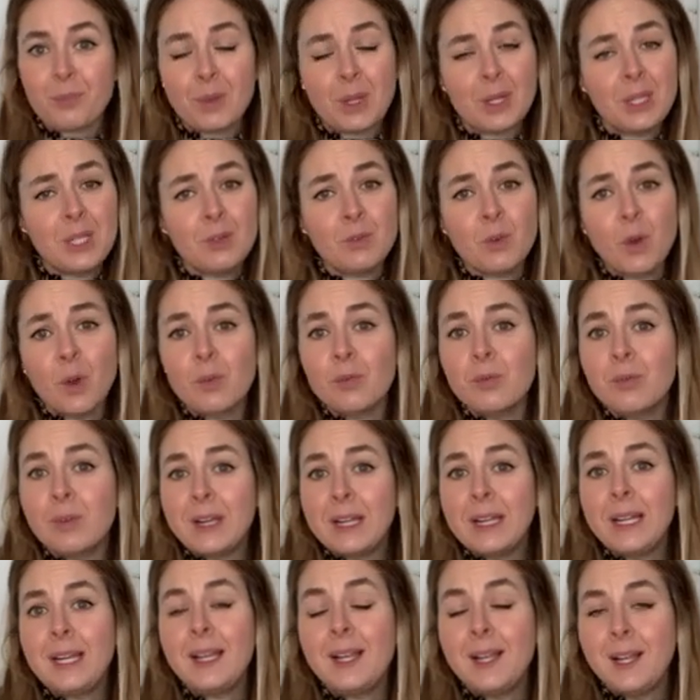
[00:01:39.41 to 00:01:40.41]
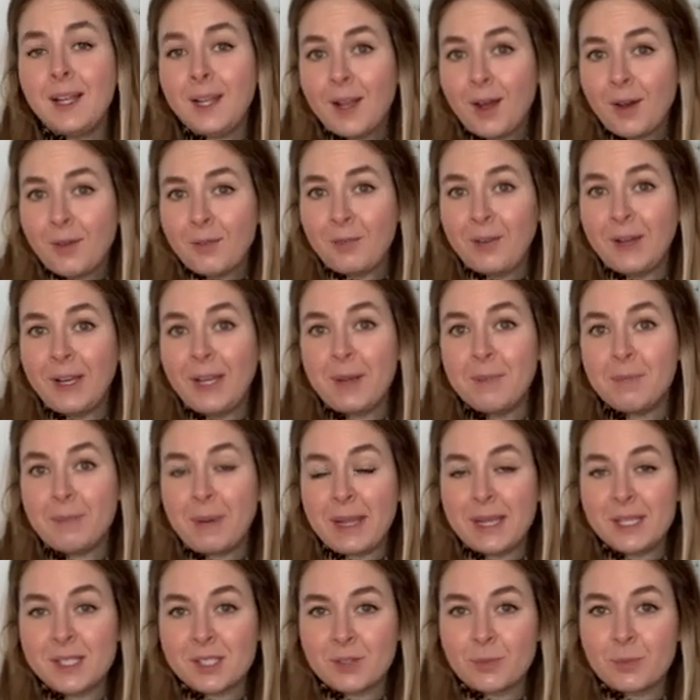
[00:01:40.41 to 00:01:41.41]
and you've got really lovely
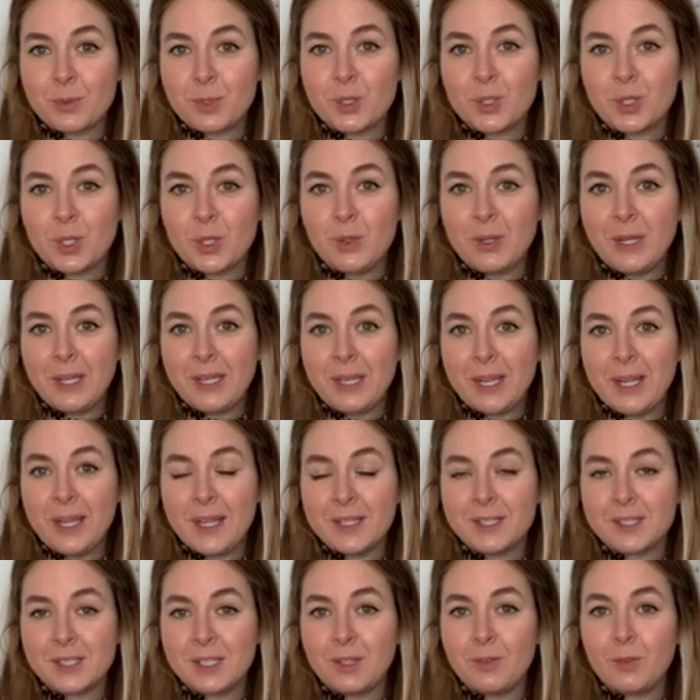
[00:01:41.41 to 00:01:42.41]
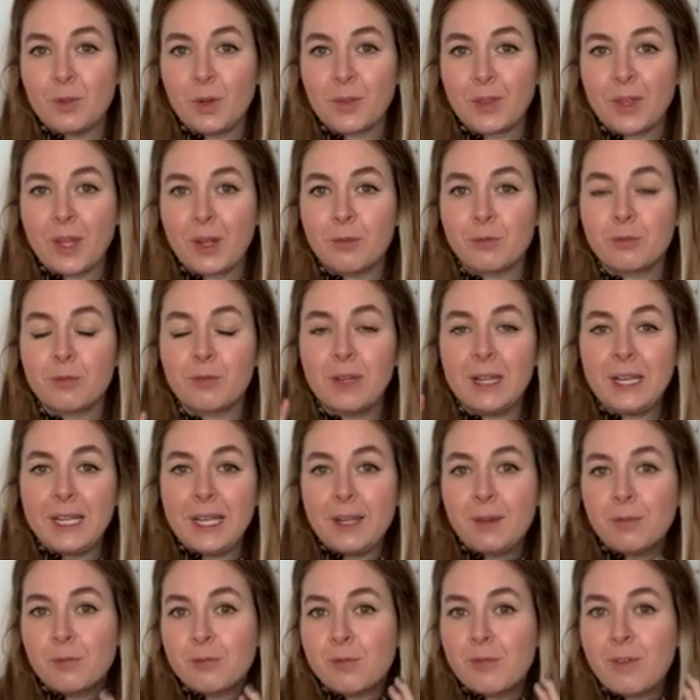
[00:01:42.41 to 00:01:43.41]
base of patchouli in here, so you've got that
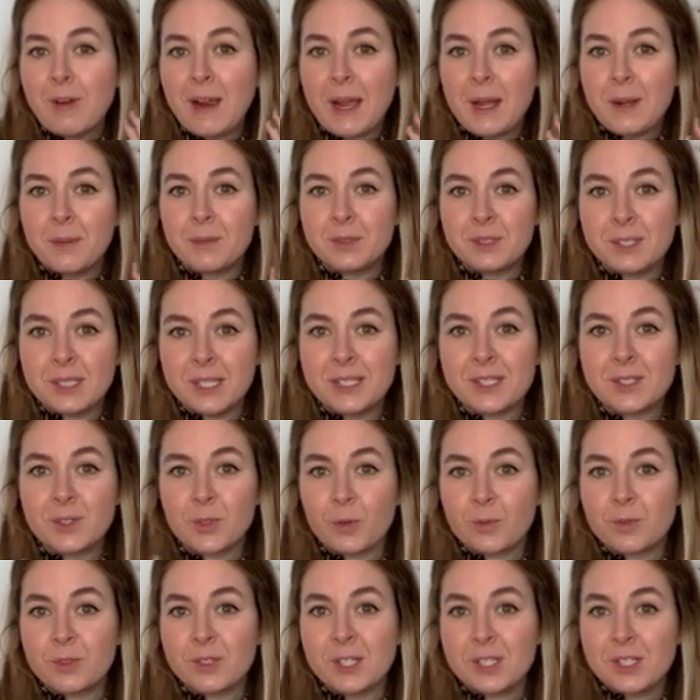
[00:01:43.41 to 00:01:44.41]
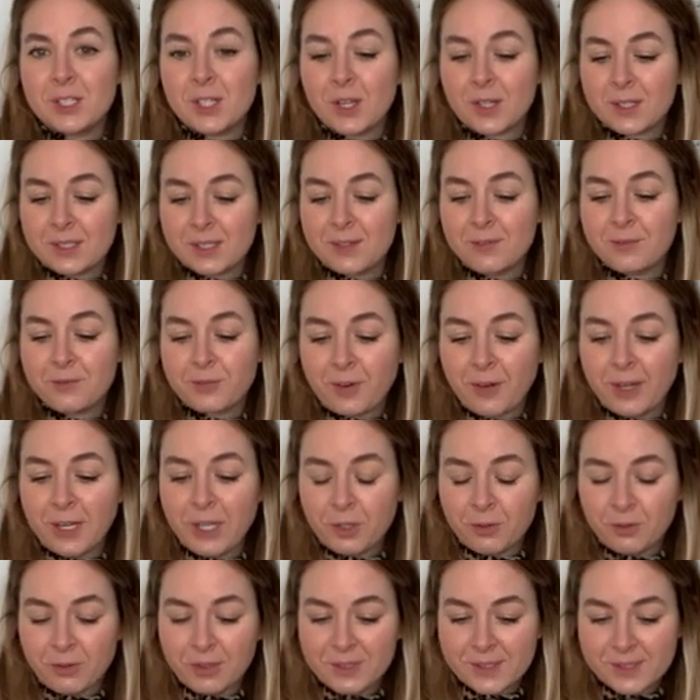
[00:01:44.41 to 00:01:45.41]
really rounded sort of seductive
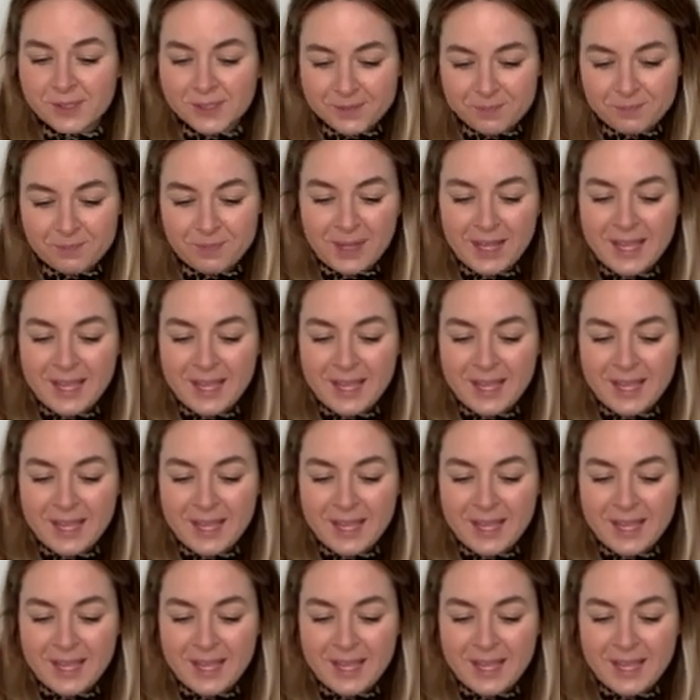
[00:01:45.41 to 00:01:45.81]
fragrance.